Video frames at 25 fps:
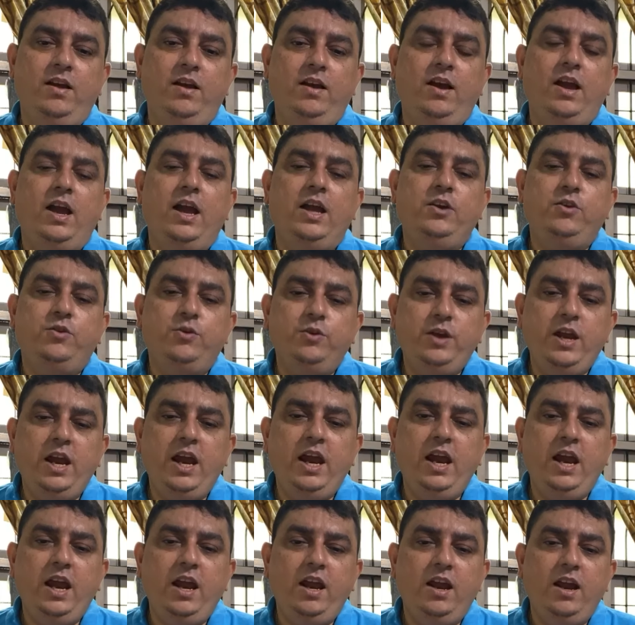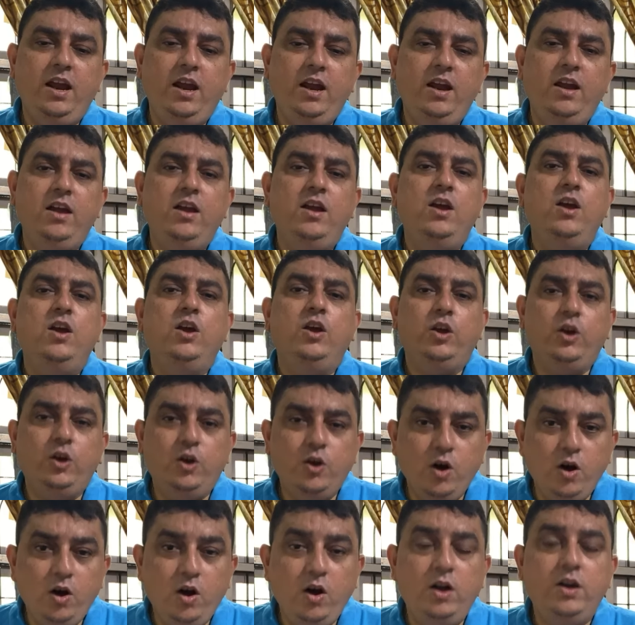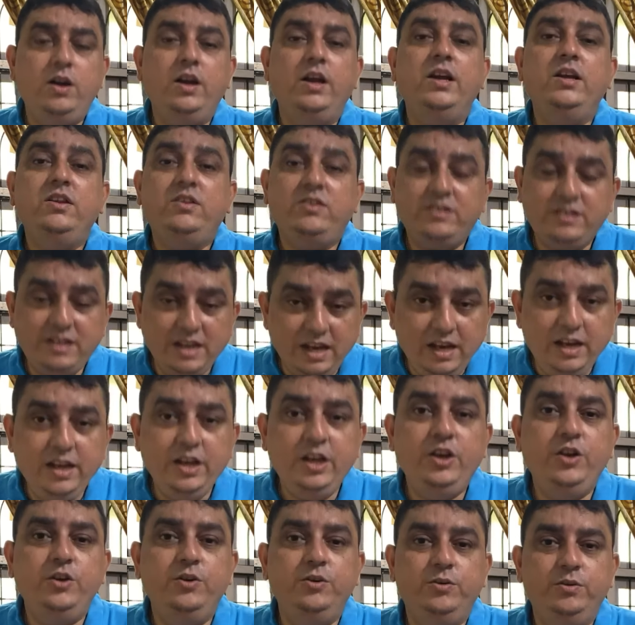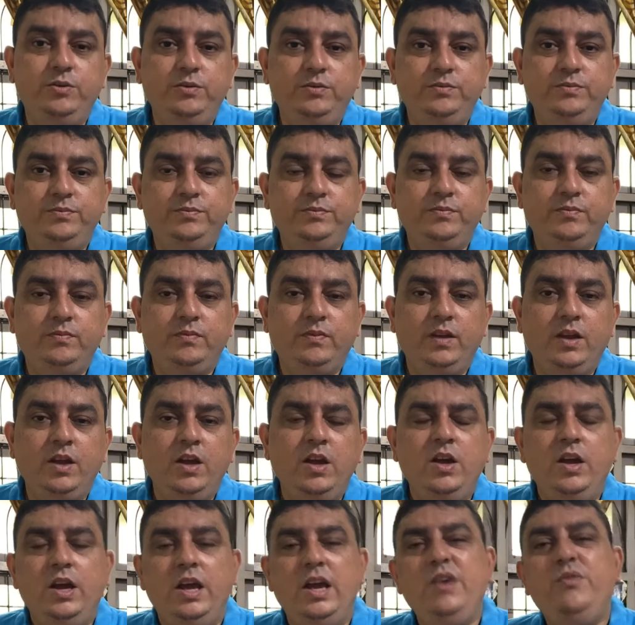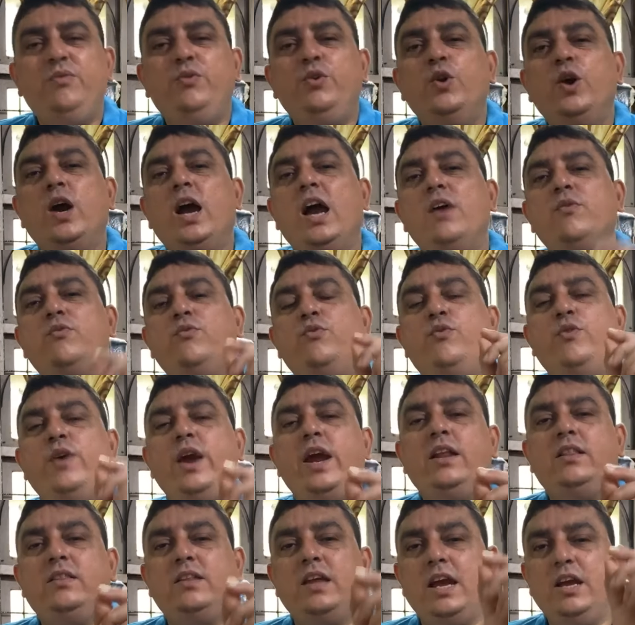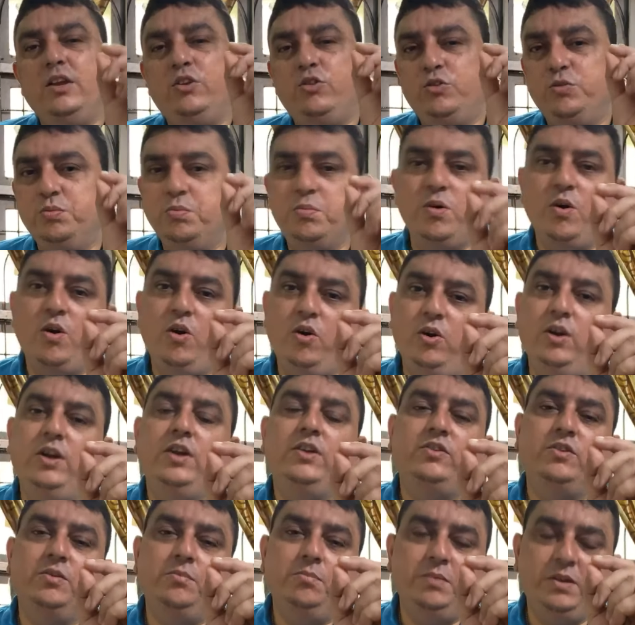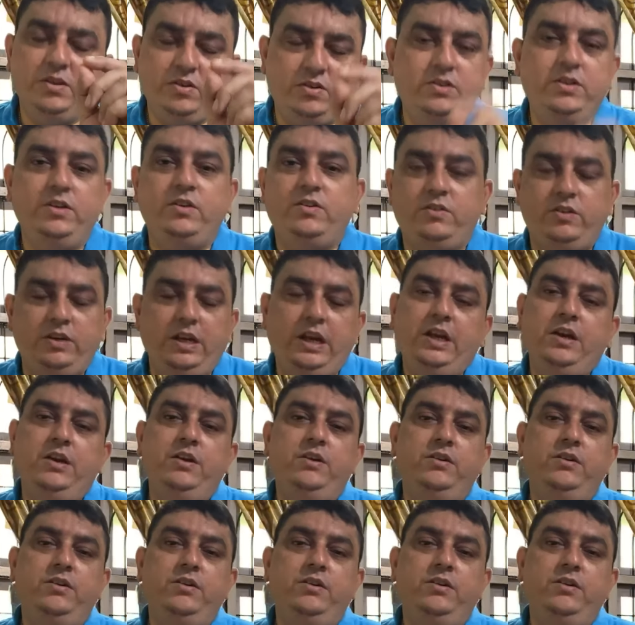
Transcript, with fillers: And today, God is telling you, if you have faith as small as a mustard seed,